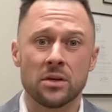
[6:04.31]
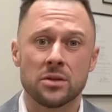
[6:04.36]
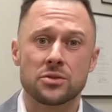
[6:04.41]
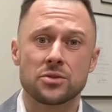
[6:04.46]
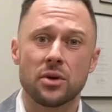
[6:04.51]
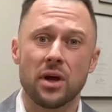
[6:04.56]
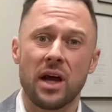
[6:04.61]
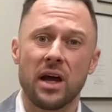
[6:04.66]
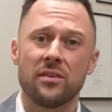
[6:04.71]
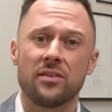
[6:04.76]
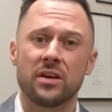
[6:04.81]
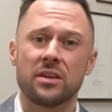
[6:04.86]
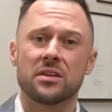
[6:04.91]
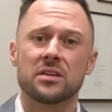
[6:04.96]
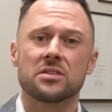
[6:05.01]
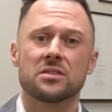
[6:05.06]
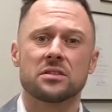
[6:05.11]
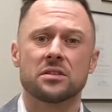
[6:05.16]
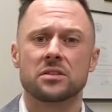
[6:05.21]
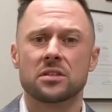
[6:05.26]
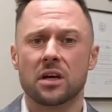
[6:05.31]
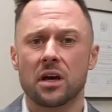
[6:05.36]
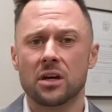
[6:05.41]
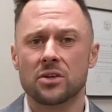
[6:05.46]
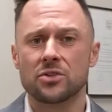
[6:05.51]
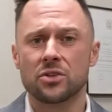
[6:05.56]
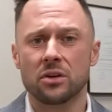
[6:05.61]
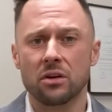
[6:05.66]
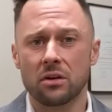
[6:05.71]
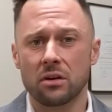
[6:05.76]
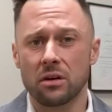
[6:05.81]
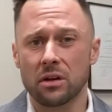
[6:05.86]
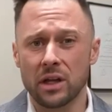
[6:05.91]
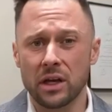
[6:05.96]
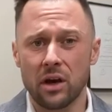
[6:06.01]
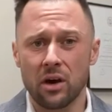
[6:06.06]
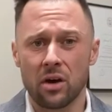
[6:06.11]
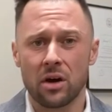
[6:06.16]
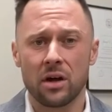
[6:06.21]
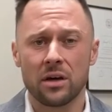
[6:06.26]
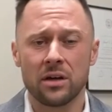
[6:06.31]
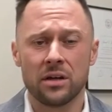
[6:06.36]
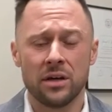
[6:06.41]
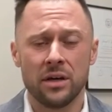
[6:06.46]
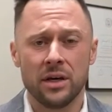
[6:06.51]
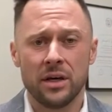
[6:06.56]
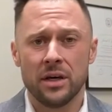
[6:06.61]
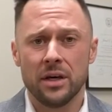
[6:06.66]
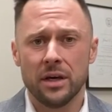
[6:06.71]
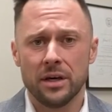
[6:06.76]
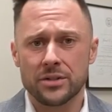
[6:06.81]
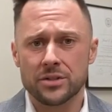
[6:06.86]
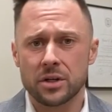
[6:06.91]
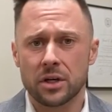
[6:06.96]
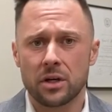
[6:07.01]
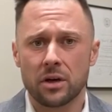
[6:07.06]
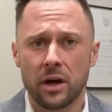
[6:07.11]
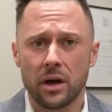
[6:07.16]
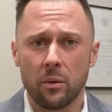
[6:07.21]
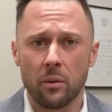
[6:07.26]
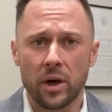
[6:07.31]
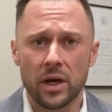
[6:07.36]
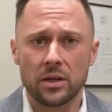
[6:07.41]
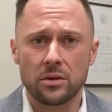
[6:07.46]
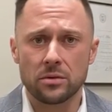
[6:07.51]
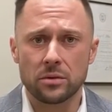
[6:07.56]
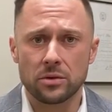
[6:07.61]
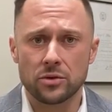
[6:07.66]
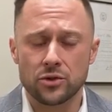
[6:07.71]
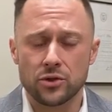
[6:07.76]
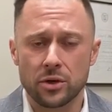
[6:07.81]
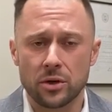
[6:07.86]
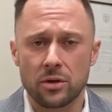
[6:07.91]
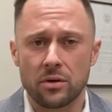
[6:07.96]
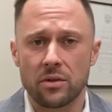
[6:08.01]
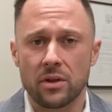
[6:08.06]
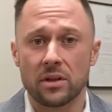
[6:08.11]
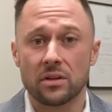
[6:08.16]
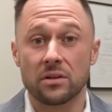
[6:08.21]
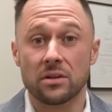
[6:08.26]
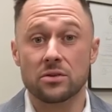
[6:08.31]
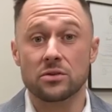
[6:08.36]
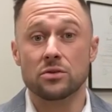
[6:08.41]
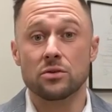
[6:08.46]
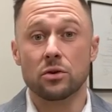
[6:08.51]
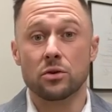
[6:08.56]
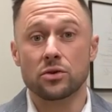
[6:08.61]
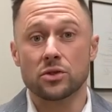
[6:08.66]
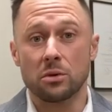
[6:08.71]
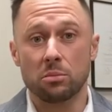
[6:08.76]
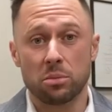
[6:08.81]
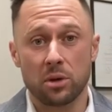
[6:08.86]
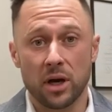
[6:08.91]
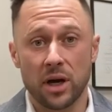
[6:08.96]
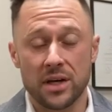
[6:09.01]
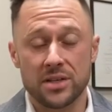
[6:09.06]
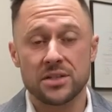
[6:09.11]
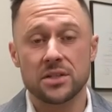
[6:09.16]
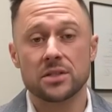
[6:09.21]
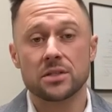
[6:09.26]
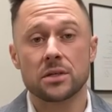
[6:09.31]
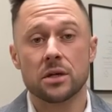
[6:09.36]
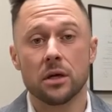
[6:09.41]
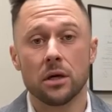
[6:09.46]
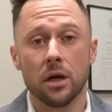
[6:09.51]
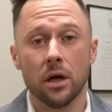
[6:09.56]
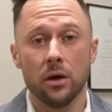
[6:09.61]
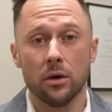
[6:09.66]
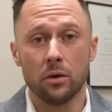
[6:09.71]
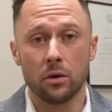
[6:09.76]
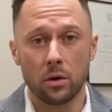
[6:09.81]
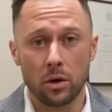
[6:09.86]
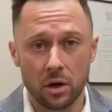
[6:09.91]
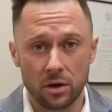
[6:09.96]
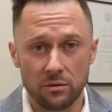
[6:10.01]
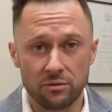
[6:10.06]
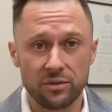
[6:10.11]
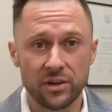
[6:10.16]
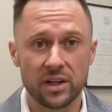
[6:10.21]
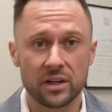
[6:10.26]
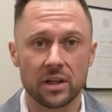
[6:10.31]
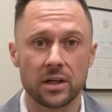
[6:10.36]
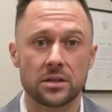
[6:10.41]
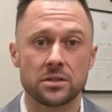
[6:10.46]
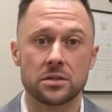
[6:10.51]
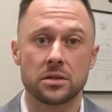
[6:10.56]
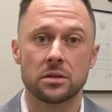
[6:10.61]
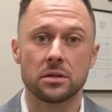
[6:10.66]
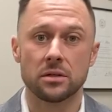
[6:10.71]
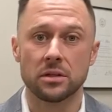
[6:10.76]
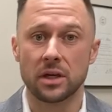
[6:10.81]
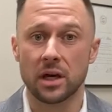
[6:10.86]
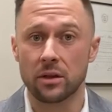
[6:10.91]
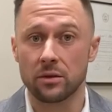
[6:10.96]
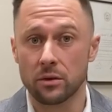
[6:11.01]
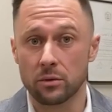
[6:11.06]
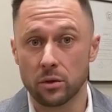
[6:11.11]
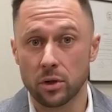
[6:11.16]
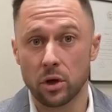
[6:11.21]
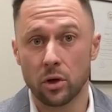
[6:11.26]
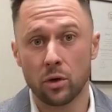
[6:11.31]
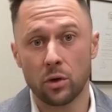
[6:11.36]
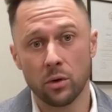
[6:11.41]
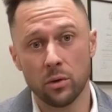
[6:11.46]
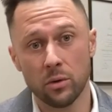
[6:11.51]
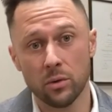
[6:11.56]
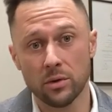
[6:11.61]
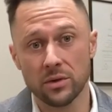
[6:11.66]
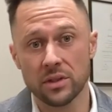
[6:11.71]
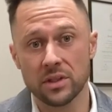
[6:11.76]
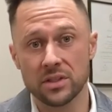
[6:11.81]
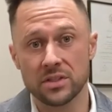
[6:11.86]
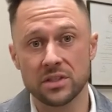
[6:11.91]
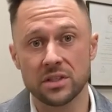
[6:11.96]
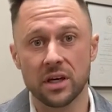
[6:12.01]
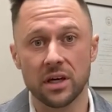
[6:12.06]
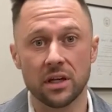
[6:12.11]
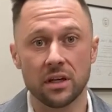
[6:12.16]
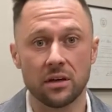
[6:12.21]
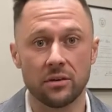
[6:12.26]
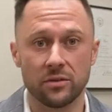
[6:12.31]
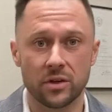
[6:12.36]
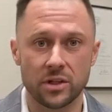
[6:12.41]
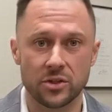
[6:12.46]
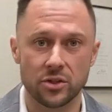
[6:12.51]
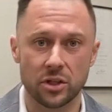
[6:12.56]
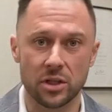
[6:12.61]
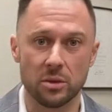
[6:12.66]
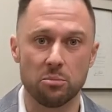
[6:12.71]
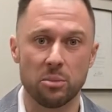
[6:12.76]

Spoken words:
So having this discussion early on is a great way to ensure that there's no surprises and no hard feelings down the road when the estate eventually